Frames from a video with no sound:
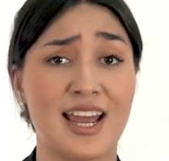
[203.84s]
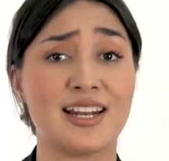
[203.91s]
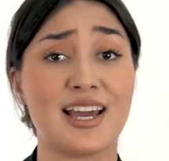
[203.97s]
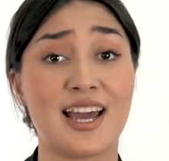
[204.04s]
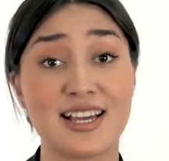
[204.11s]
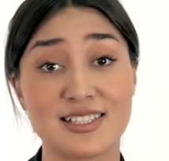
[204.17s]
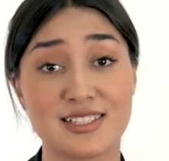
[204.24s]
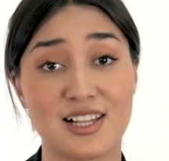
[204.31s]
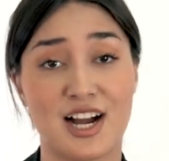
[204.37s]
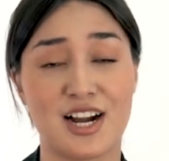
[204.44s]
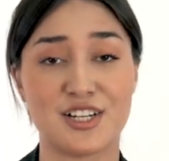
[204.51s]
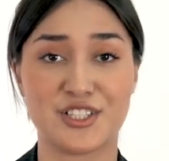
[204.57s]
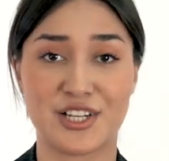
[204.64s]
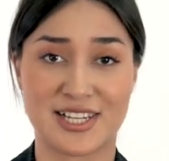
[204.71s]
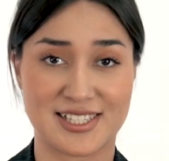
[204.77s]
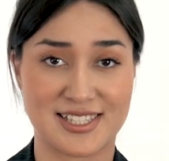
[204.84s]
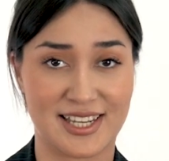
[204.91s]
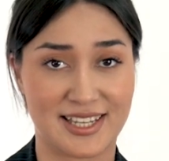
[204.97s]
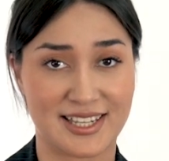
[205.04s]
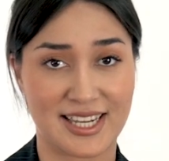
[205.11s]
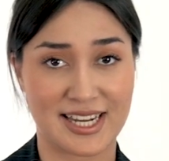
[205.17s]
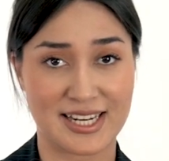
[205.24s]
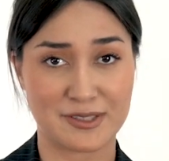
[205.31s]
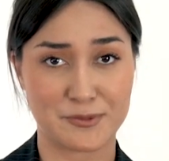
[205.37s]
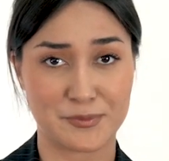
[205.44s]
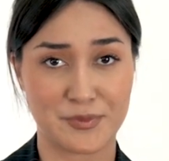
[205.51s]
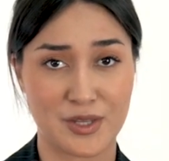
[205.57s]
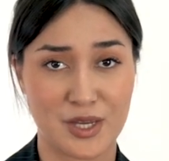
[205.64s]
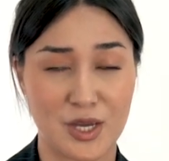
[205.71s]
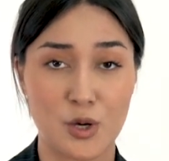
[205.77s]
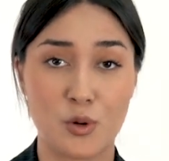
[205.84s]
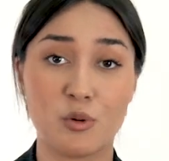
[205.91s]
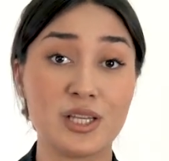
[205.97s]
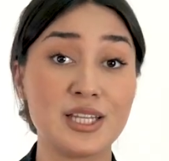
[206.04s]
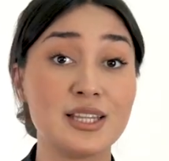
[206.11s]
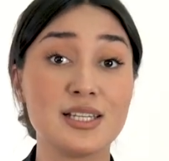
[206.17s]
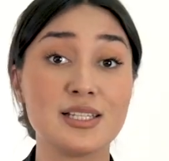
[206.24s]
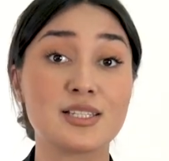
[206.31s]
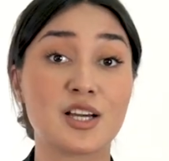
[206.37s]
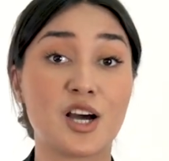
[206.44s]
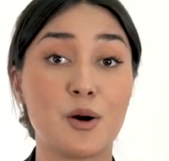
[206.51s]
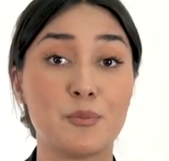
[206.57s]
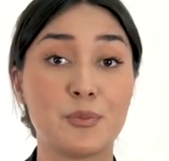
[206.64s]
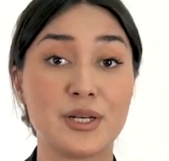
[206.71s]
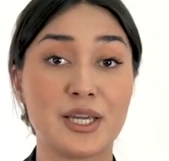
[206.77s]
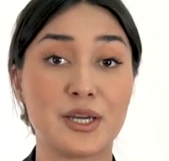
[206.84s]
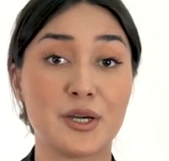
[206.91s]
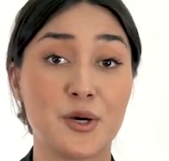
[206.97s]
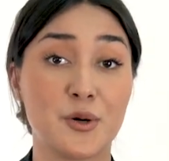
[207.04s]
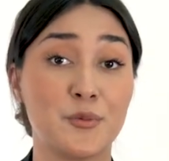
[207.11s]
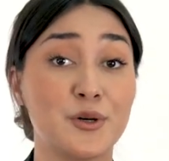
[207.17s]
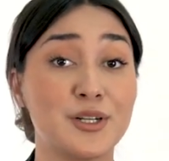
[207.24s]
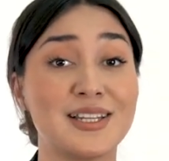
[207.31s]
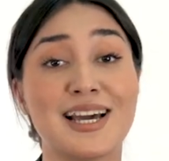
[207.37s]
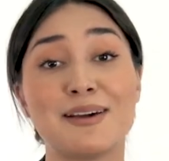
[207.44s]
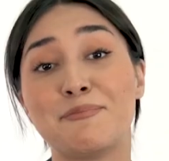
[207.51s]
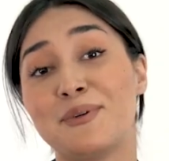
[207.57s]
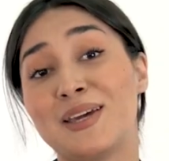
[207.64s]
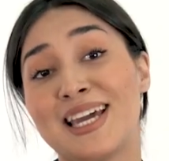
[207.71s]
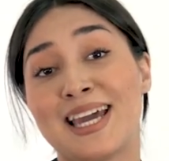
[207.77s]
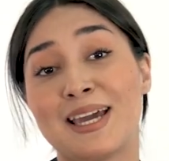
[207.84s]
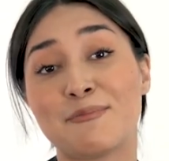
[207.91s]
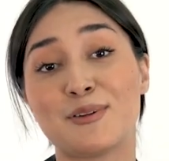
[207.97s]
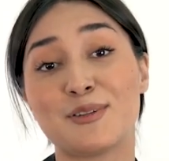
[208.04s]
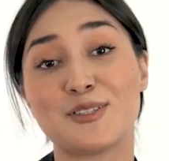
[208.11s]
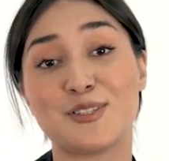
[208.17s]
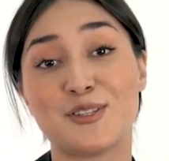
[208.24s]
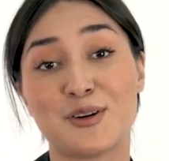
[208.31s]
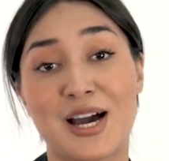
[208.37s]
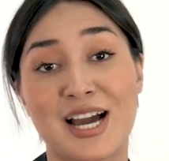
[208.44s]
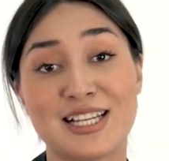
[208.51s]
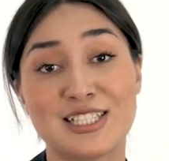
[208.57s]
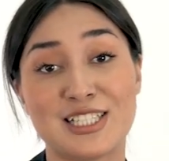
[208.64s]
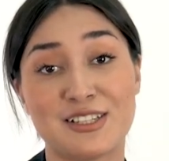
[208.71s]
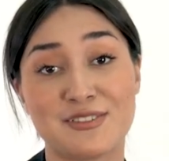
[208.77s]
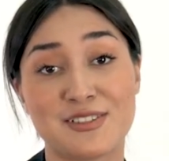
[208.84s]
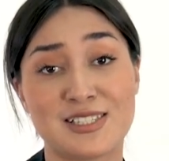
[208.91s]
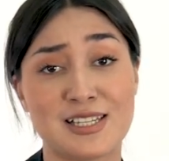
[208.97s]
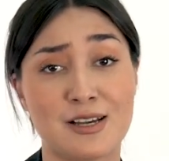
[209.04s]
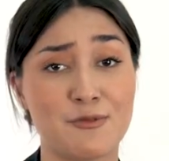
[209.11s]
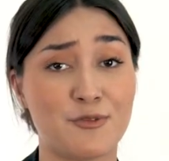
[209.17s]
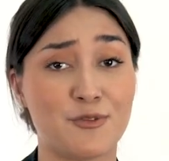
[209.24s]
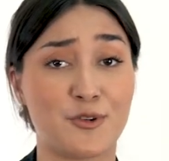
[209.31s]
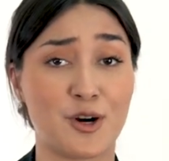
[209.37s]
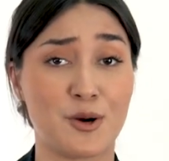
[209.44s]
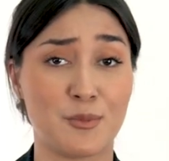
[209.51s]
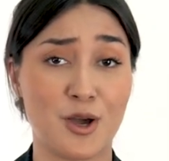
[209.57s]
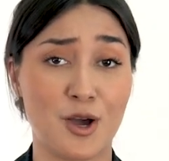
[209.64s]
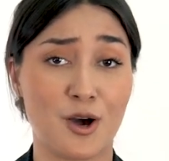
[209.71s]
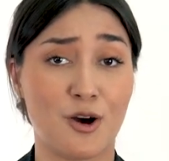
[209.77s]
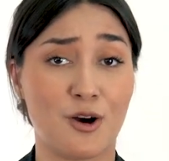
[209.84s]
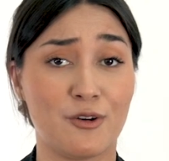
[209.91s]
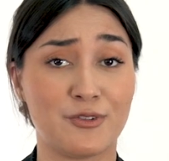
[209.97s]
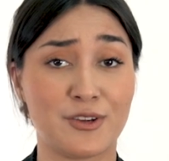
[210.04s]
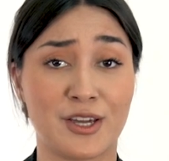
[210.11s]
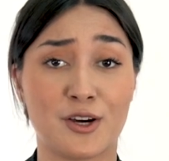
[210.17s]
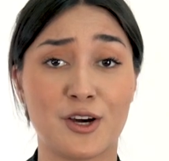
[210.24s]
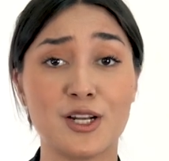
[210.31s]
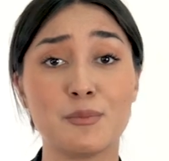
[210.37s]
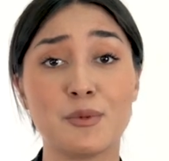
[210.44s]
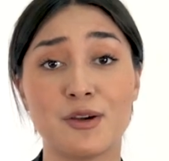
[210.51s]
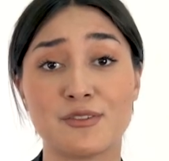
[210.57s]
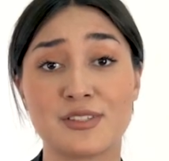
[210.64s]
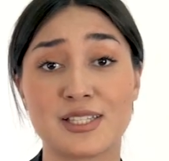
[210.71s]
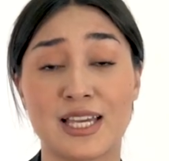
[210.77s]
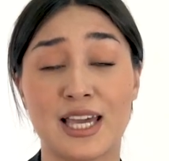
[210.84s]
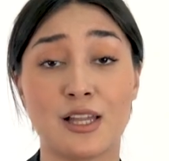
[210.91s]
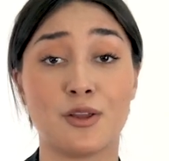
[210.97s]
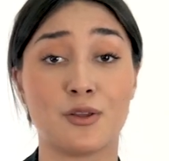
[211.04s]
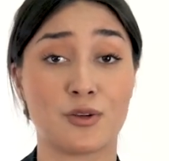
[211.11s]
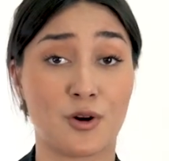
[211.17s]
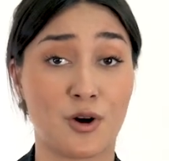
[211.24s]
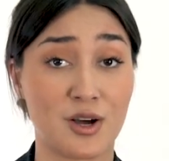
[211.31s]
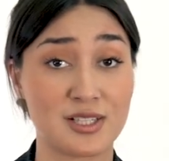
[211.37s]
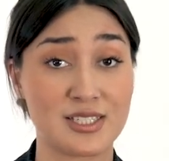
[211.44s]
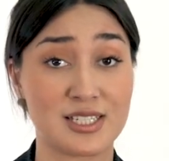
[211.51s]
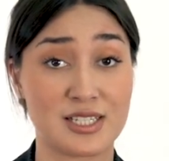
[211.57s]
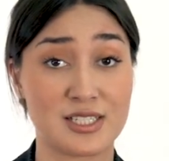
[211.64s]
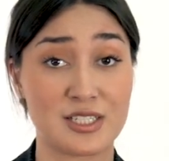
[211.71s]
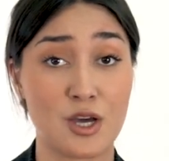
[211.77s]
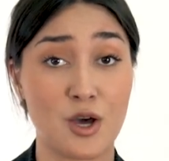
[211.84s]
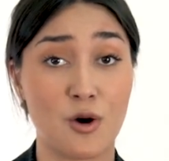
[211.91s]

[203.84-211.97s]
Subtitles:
and as large as they can. Whether this company would be able to achieve some form of economy of scale on content